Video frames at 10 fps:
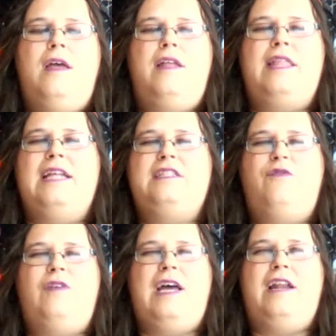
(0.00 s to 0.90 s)
and that's
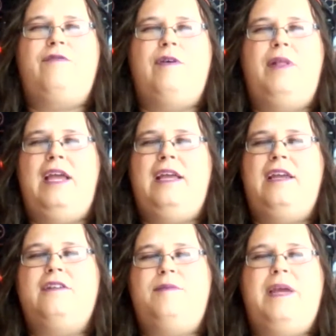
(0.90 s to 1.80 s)
fine if I'm like,
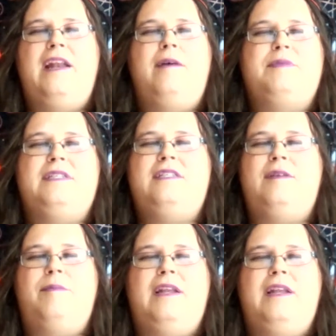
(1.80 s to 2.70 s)
here's a made up
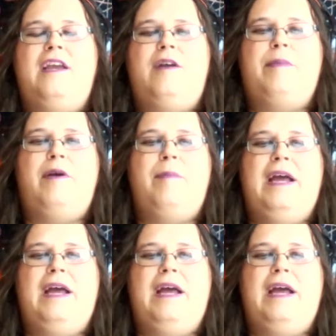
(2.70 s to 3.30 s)
system on Care Bear